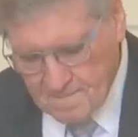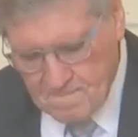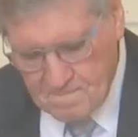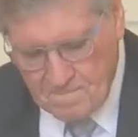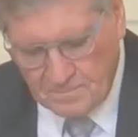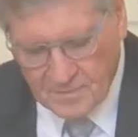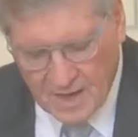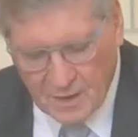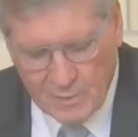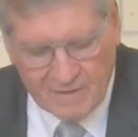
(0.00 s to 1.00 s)

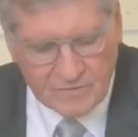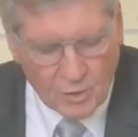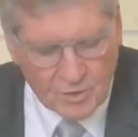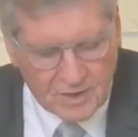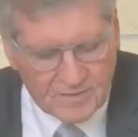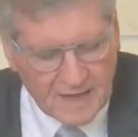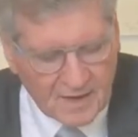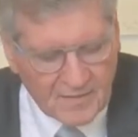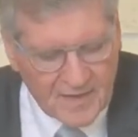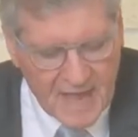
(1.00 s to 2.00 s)
And we have noted that
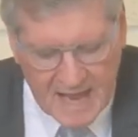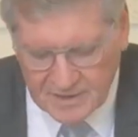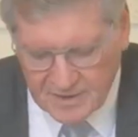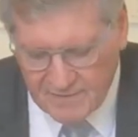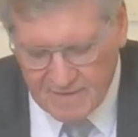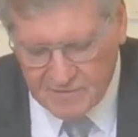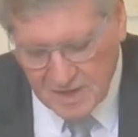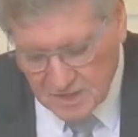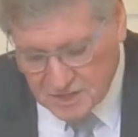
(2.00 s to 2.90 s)
at the end of every